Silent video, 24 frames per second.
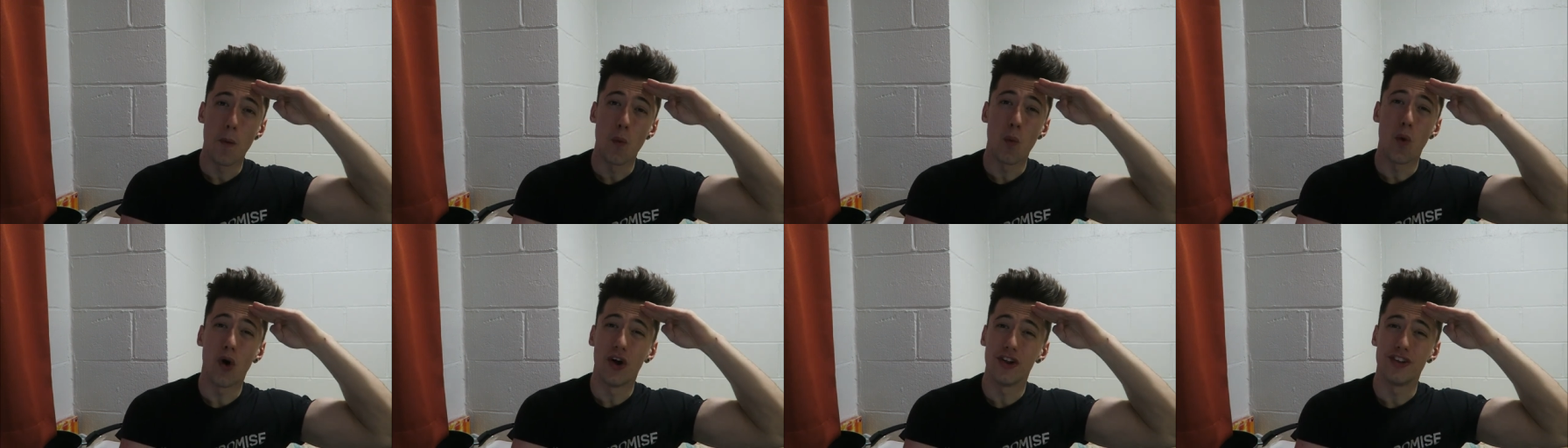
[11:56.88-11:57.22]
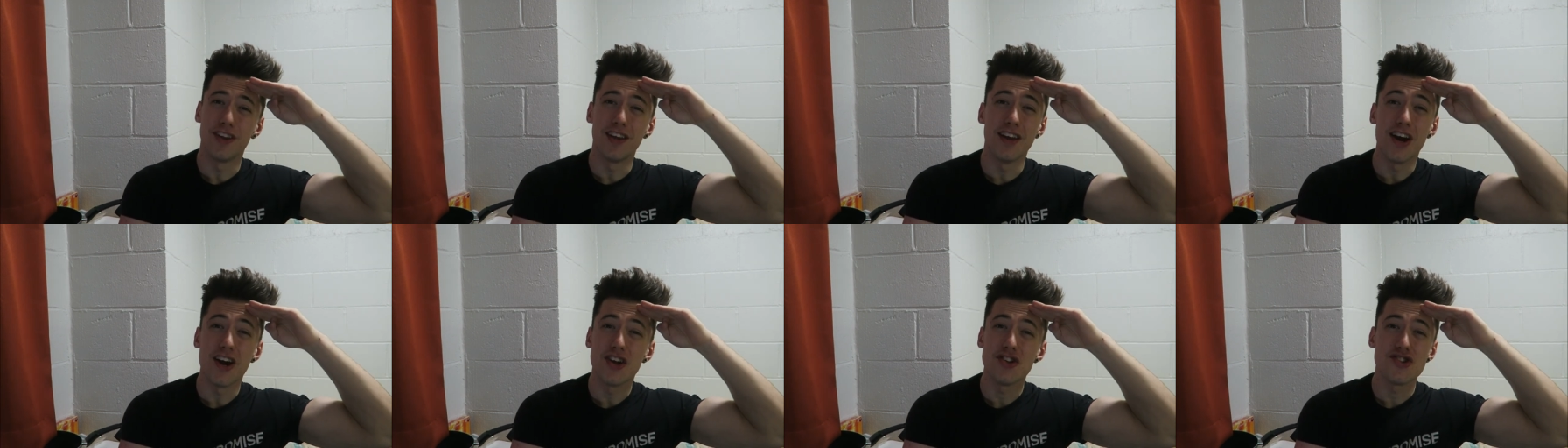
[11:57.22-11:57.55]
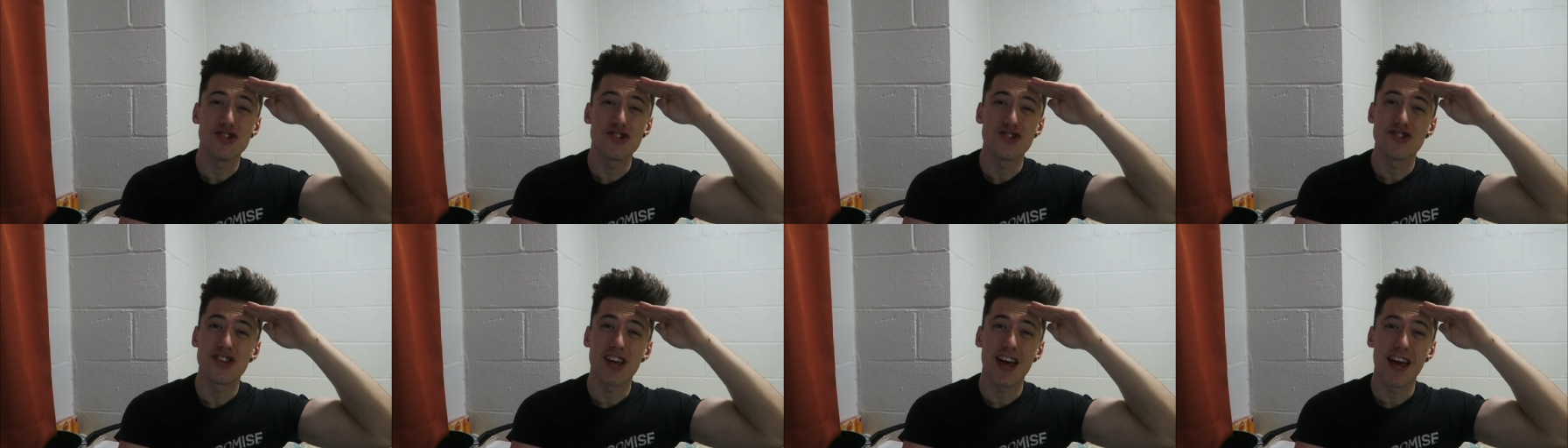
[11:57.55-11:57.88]
What did I
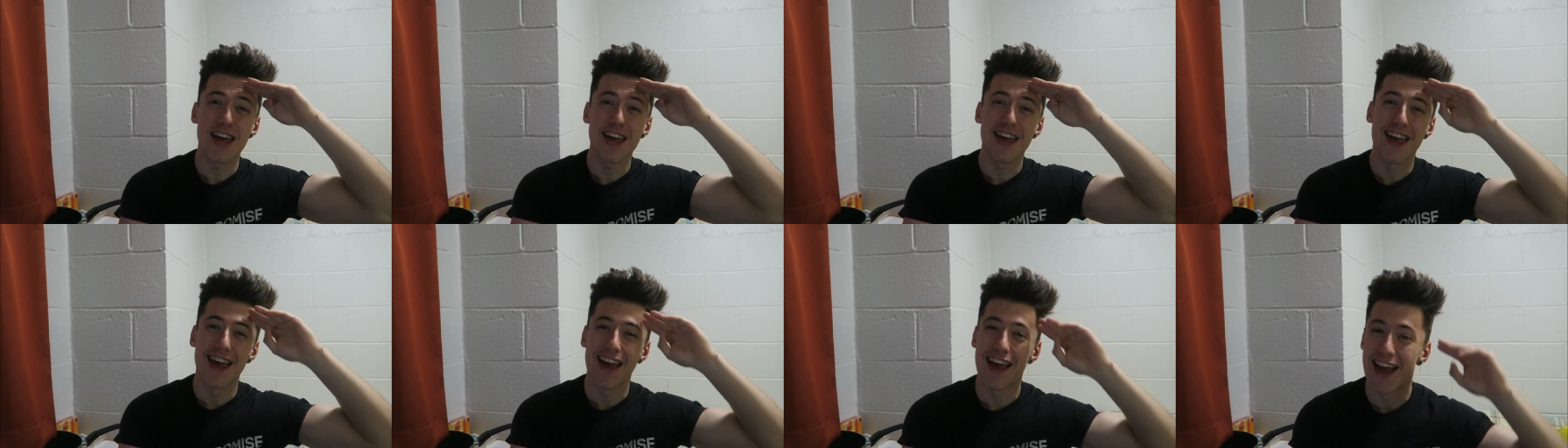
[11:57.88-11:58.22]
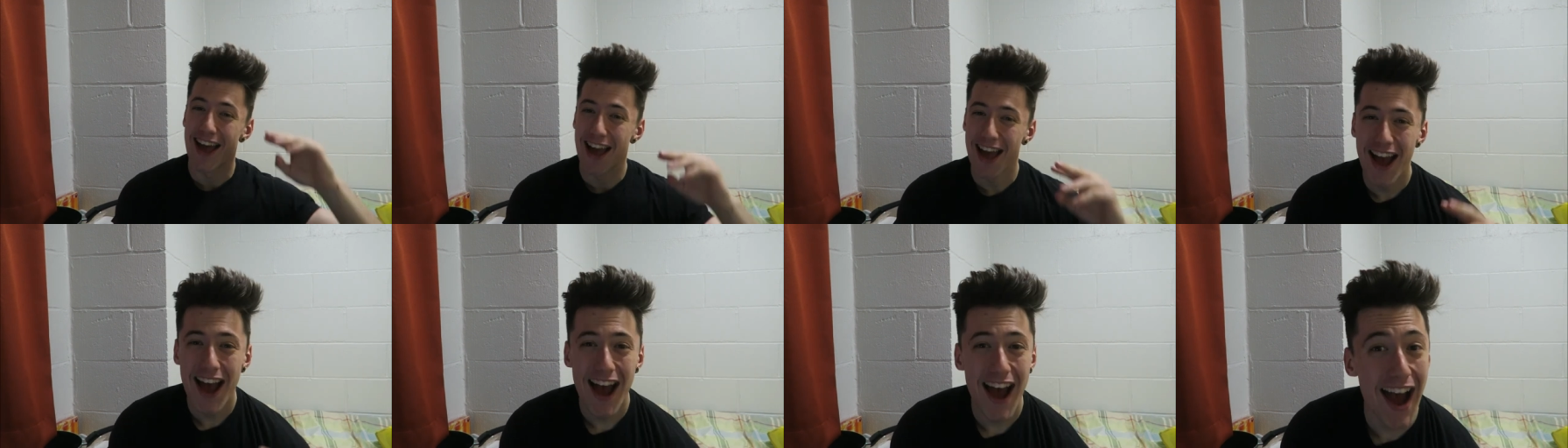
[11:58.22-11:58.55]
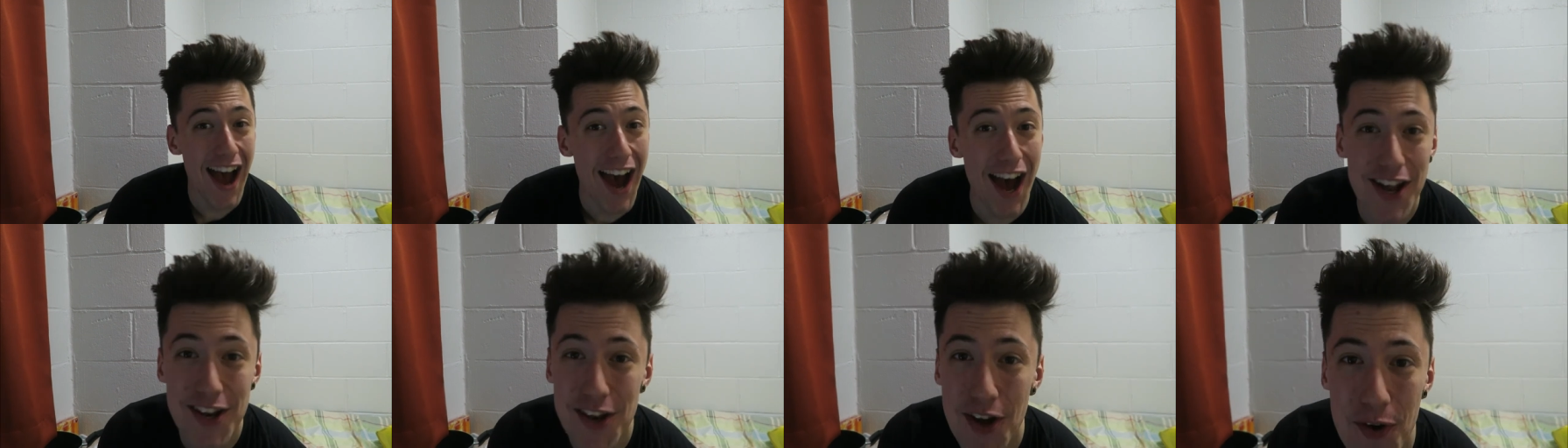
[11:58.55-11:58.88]
just say?
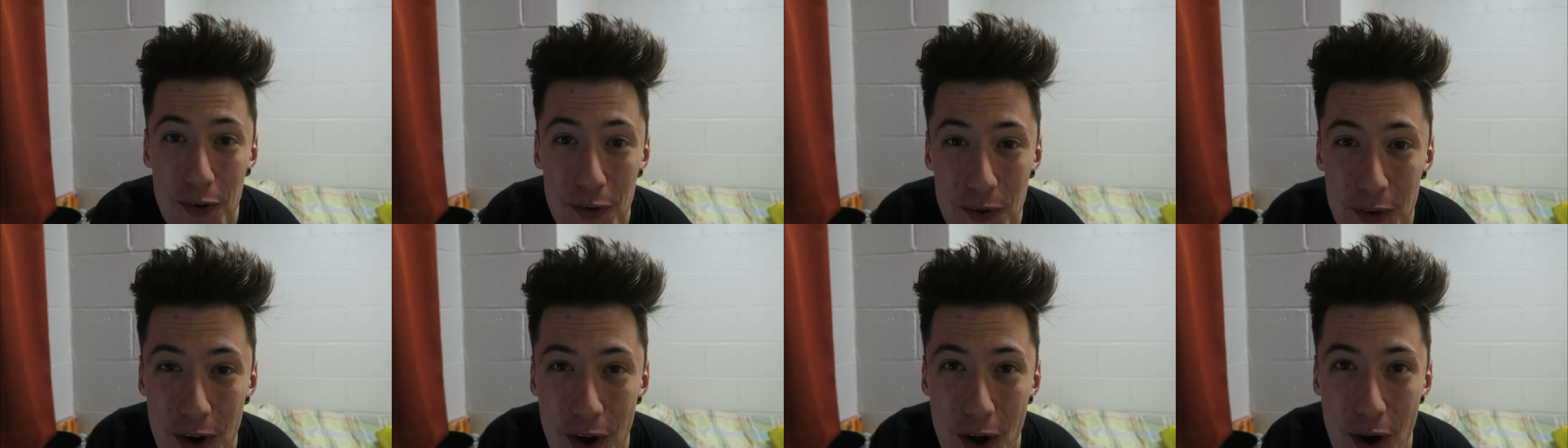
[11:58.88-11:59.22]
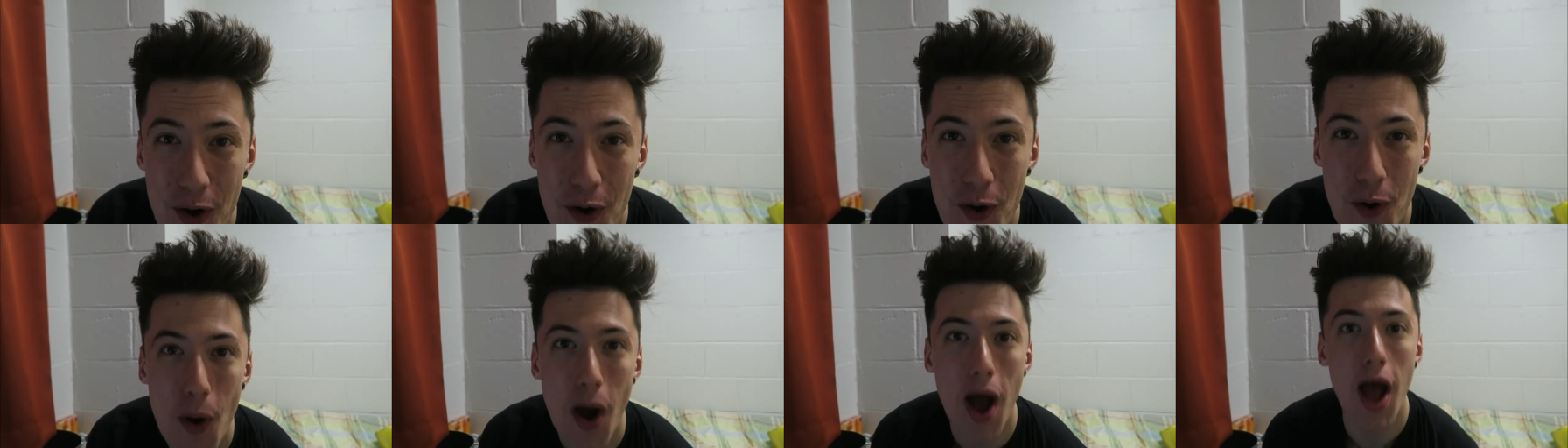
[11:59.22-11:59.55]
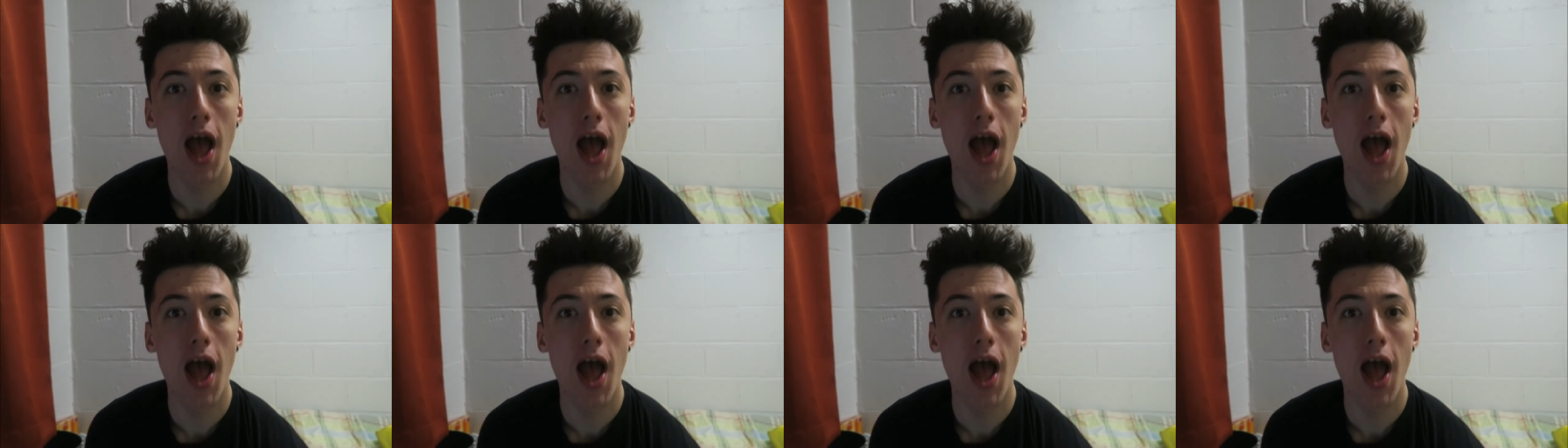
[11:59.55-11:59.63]
I don't know.